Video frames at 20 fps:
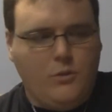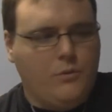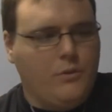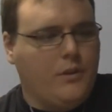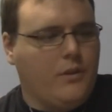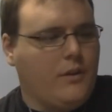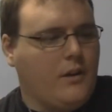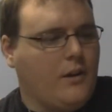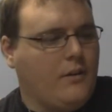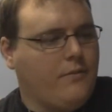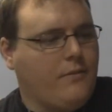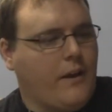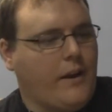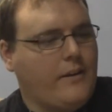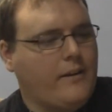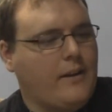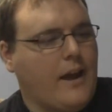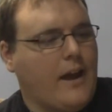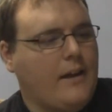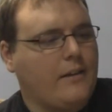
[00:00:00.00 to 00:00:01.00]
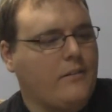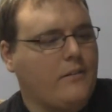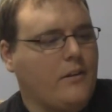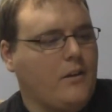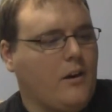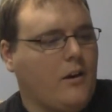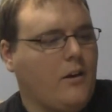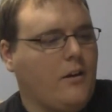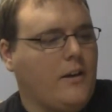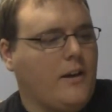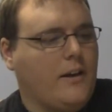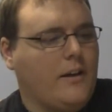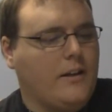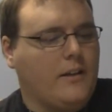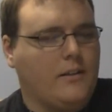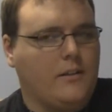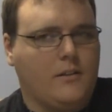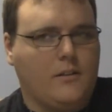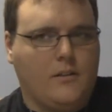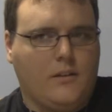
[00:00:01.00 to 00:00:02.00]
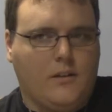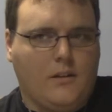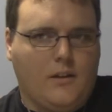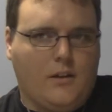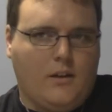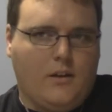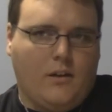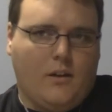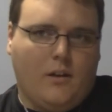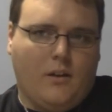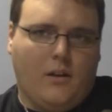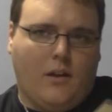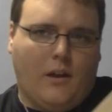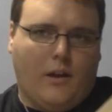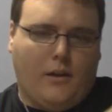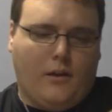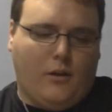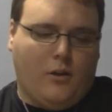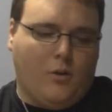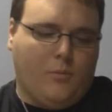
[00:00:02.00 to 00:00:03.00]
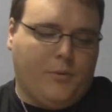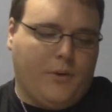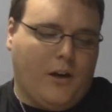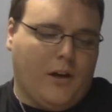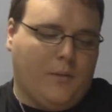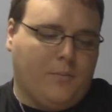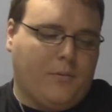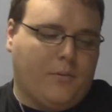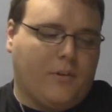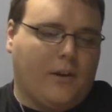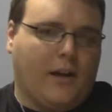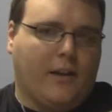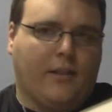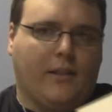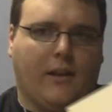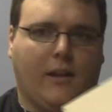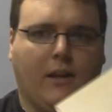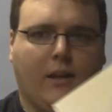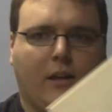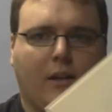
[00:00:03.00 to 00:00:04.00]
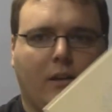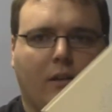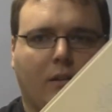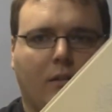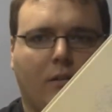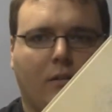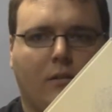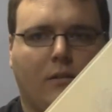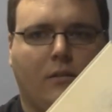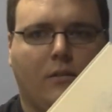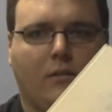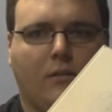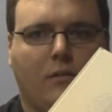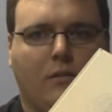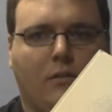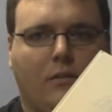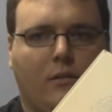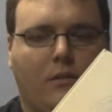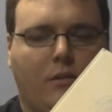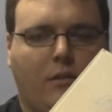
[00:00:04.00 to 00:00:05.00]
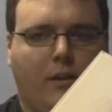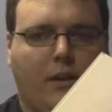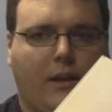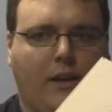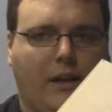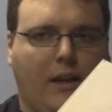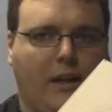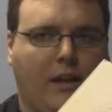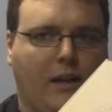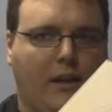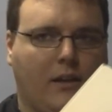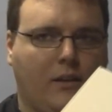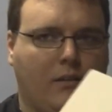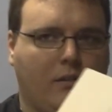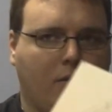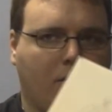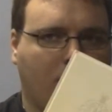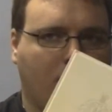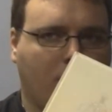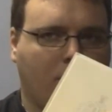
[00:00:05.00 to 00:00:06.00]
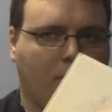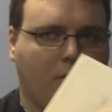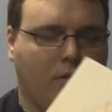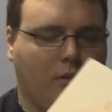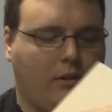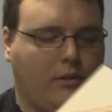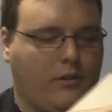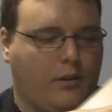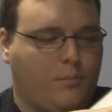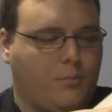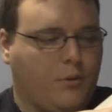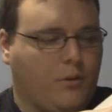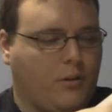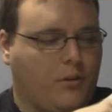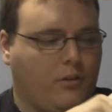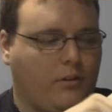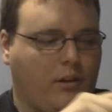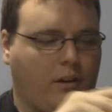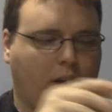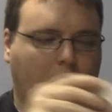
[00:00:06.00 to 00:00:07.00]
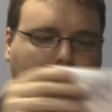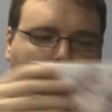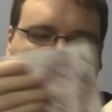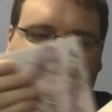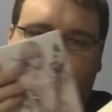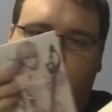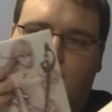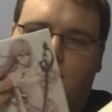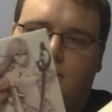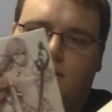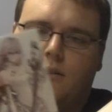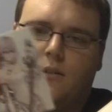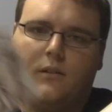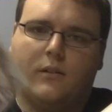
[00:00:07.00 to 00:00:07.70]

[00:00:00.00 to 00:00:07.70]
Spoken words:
with fantastic art on it, and you open it up, it's got the CD, or at least I put the CD in there.